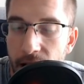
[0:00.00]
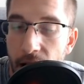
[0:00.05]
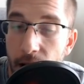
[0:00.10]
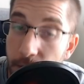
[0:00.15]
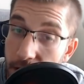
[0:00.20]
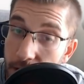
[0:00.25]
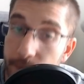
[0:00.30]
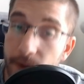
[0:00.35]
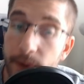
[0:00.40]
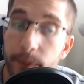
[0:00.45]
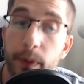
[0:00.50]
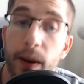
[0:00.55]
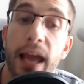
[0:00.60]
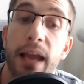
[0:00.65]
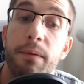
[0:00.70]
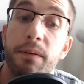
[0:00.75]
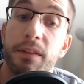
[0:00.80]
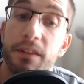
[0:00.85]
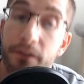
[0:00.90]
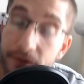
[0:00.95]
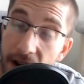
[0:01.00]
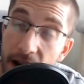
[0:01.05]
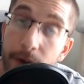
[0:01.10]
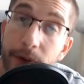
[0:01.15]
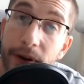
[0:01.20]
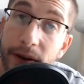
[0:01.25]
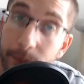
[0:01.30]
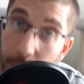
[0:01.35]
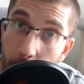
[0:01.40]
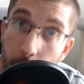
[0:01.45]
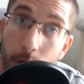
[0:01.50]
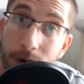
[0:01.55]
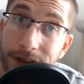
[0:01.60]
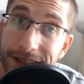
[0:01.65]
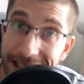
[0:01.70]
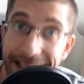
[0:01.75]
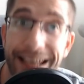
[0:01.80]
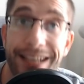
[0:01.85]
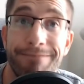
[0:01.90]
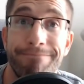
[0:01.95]
I'm going to be playing with a very poor
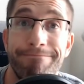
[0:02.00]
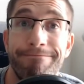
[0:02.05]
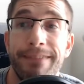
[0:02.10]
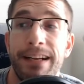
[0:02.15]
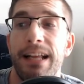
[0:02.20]
team.